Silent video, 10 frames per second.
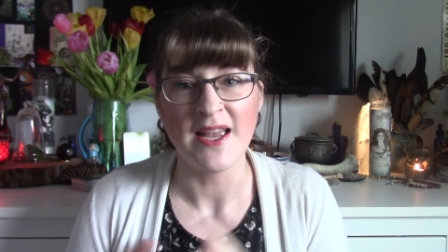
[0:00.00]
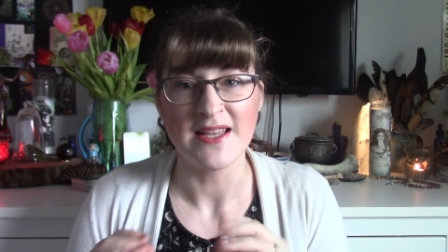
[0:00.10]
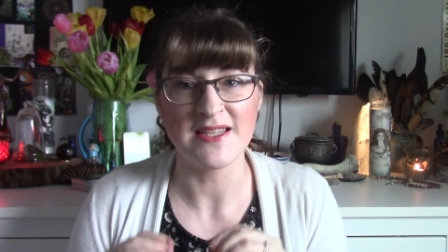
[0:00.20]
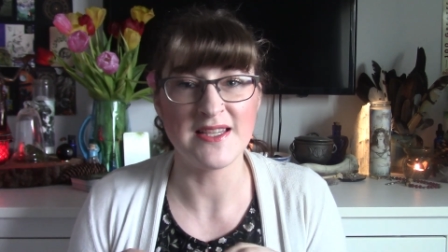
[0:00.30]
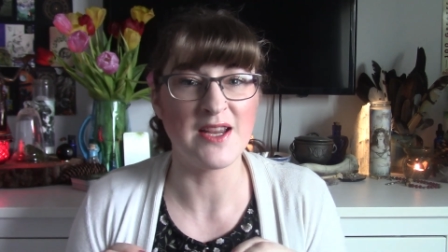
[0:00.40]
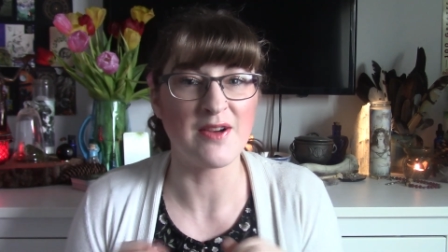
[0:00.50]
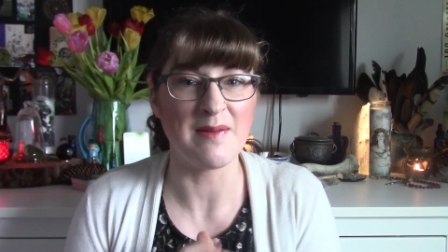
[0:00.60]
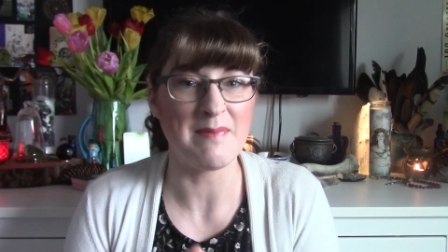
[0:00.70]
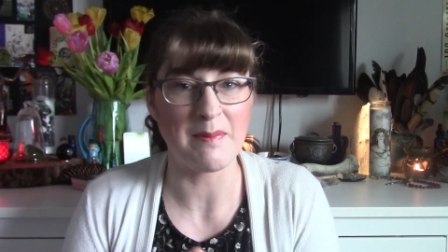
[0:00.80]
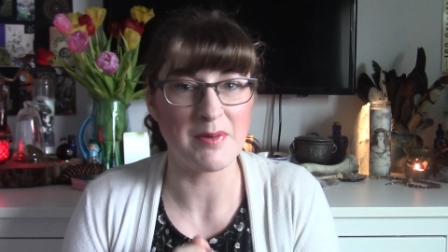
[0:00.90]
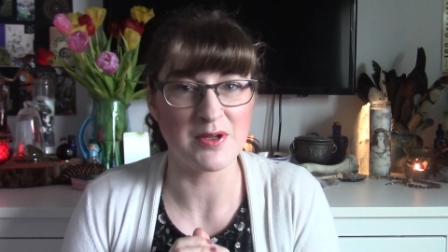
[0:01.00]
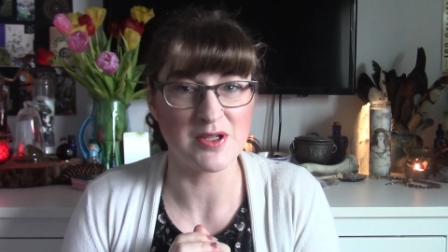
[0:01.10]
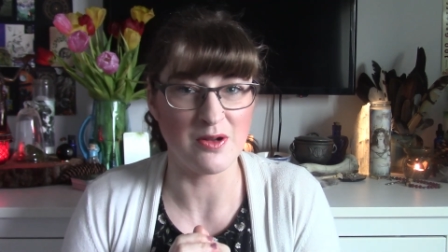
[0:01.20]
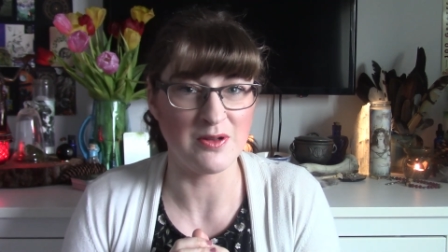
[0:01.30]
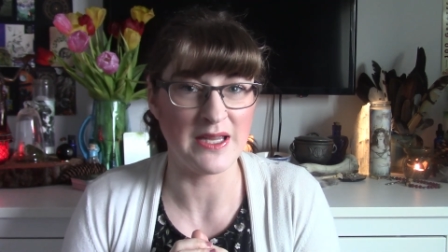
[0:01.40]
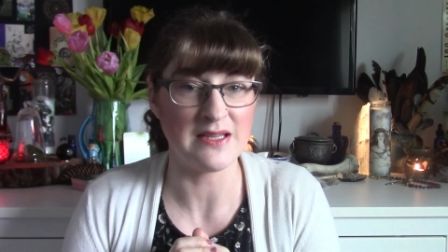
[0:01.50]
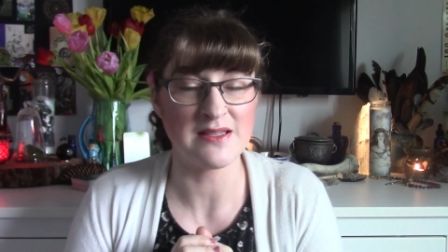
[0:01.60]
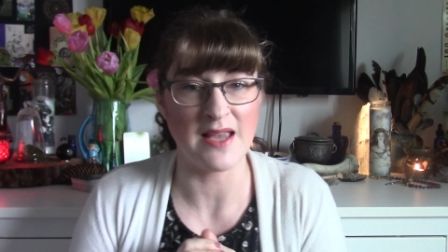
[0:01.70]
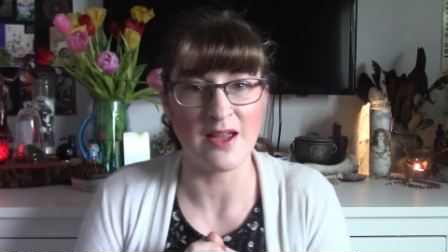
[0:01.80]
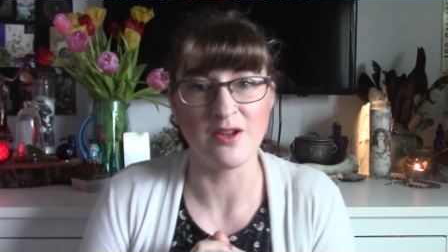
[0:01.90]
secret members only
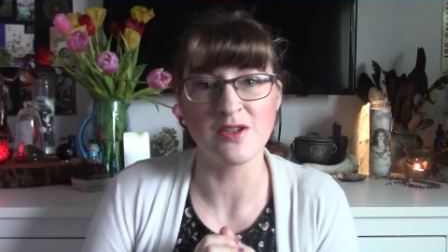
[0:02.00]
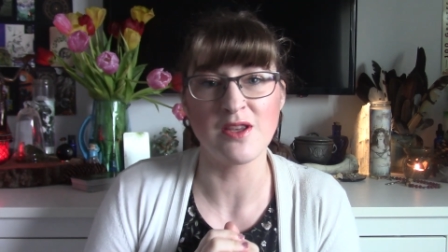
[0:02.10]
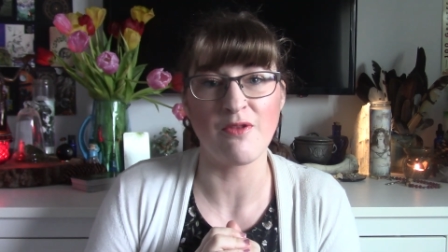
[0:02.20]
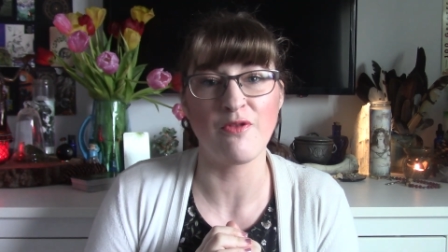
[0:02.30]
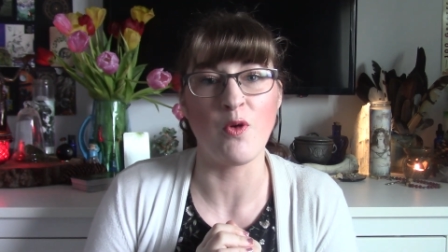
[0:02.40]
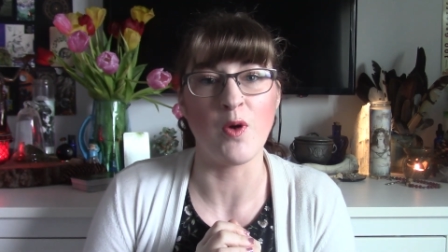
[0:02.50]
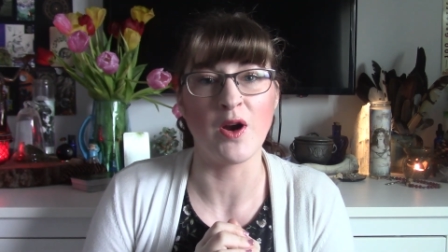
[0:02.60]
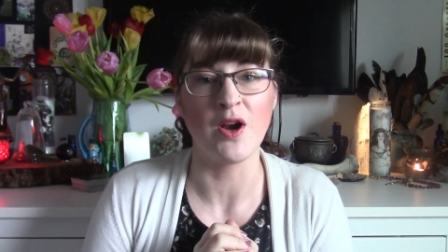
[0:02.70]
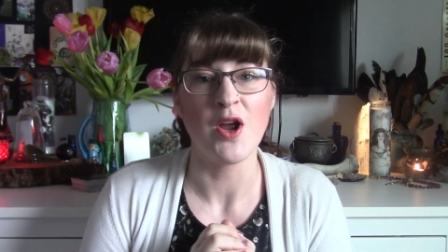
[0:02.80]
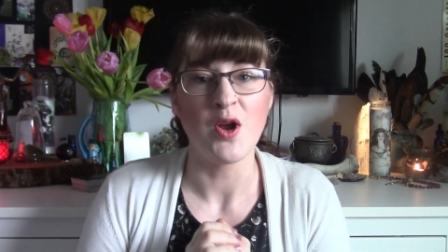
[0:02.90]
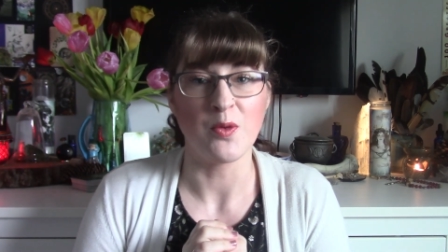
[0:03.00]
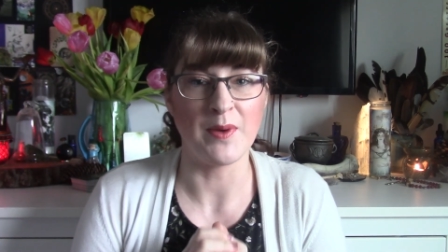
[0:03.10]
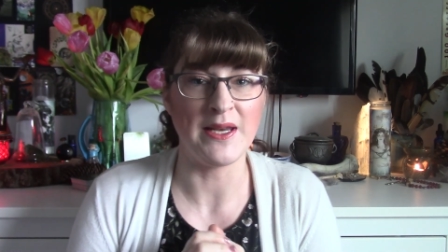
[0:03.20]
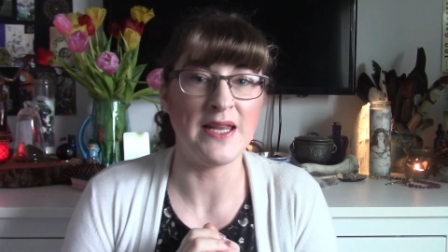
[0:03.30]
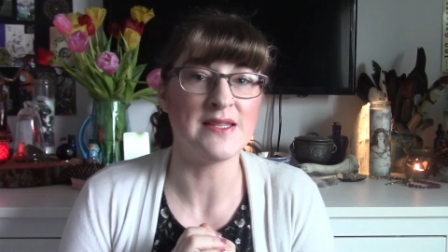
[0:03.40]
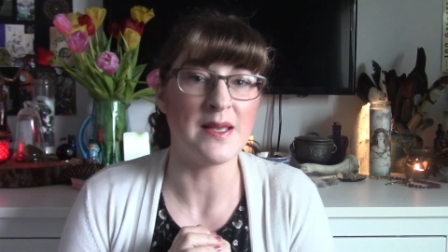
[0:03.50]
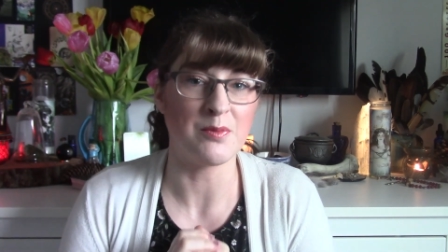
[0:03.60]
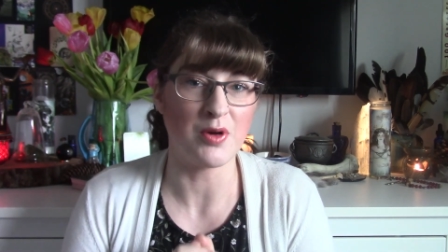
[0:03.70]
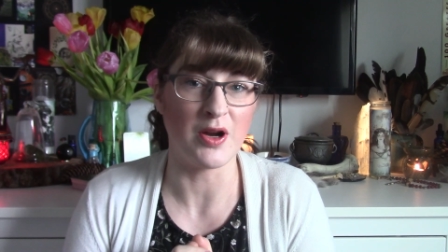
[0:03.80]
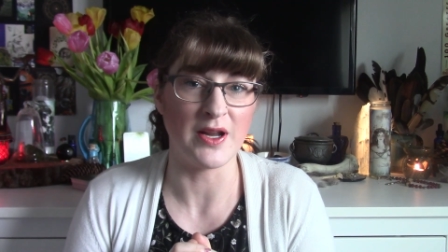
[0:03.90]
sales for readings
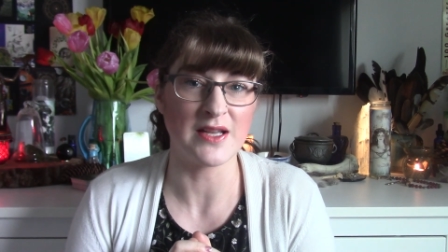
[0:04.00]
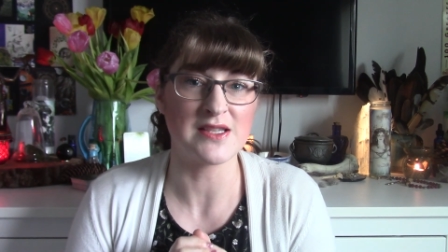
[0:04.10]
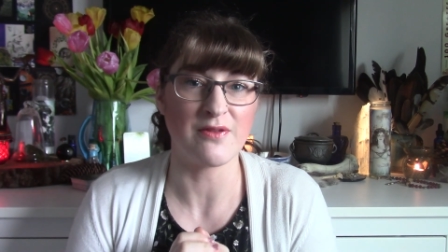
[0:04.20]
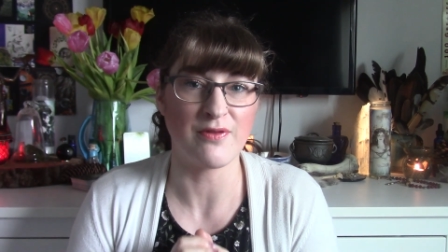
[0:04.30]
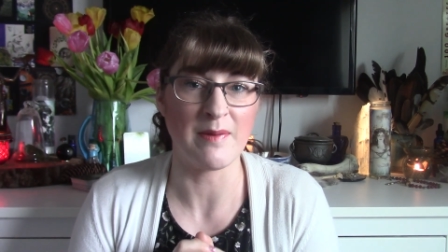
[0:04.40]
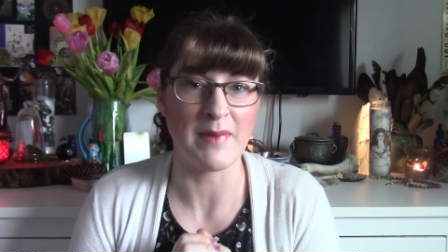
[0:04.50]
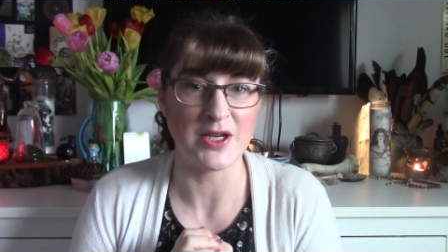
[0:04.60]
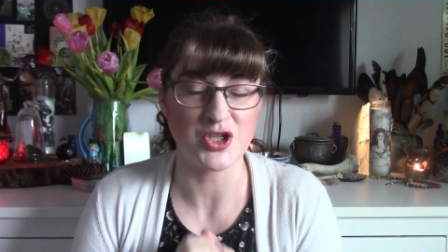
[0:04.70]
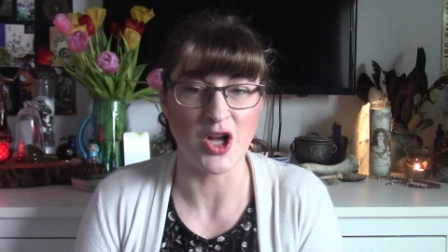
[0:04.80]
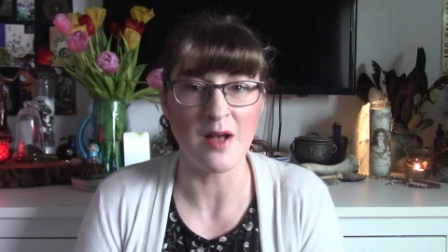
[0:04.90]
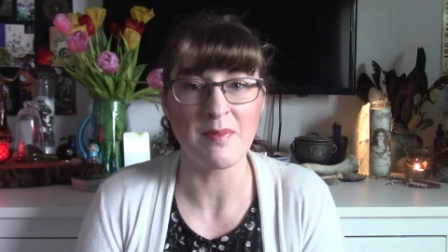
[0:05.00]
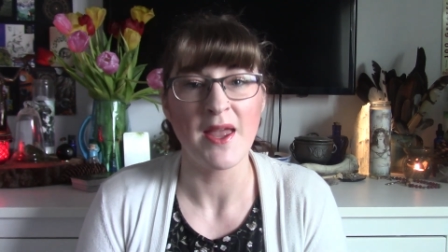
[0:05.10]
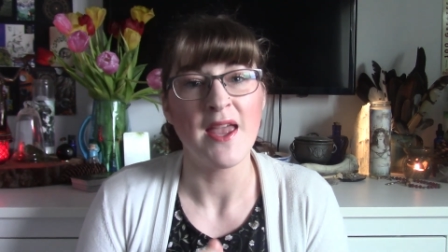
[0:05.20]
and products from my shop,